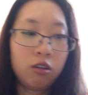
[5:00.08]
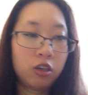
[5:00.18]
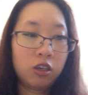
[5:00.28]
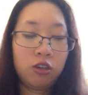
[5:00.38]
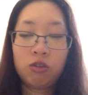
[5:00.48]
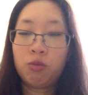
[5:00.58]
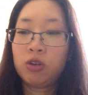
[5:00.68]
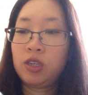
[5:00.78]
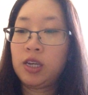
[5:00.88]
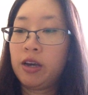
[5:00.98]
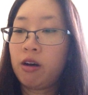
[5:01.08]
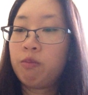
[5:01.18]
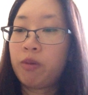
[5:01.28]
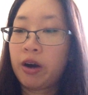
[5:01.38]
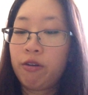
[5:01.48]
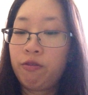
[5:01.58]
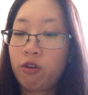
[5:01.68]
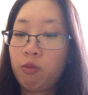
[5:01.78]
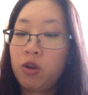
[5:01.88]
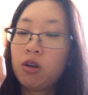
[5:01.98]
you just use more sea kelp
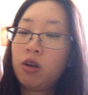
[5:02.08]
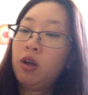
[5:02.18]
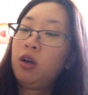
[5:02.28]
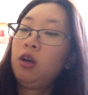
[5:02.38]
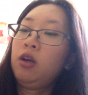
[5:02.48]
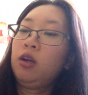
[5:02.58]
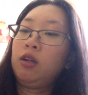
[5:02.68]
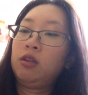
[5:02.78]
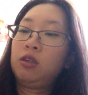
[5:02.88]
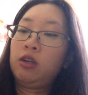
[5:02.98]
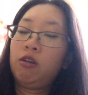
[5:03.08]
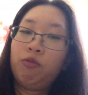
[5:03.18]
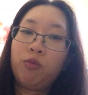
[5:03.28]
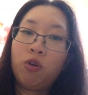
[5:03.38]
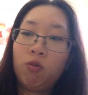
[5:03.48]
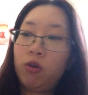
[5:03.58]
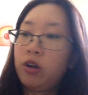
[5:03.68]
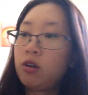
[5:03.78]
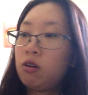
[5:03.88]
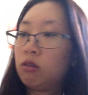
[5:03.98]
bioferment instead of more
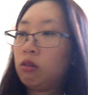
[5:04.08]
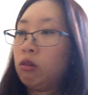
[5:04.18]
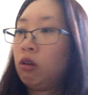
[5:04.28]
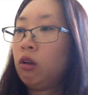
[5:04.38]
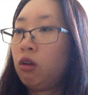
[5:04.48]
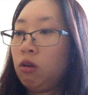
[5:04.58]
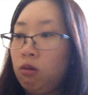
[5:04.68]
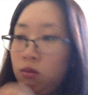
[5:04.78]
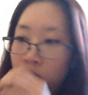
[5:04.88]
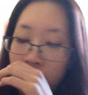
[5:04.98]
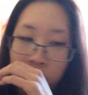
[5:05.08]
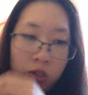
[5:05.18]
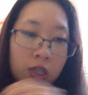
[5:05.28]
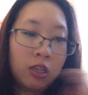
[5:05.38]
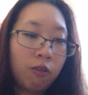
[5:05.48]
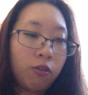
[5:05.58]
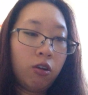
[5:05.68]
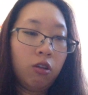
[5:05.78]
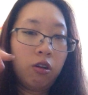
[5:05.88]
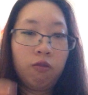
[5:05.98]
water. Since I've
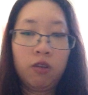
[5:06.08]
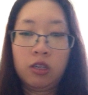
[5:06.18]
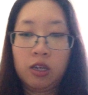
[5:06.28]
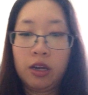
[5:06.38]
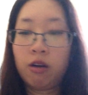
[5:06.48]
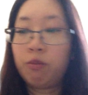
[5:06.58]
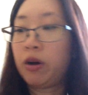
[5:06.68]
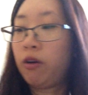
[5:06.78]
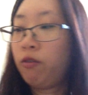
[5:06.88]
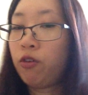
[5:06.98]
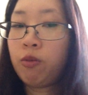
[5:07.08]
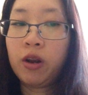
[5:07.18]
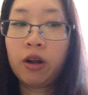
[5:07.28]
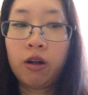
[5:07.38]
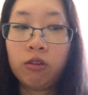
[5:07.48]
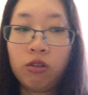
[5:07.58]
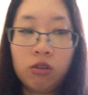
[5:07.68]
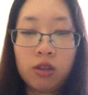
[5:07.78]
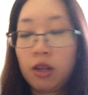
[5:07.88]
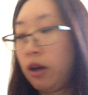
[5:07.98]
got a lot of the sea kelp bioferment, I'll
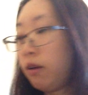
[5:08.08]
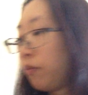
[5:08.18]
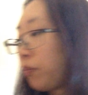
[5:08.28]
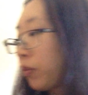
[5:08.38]
use that.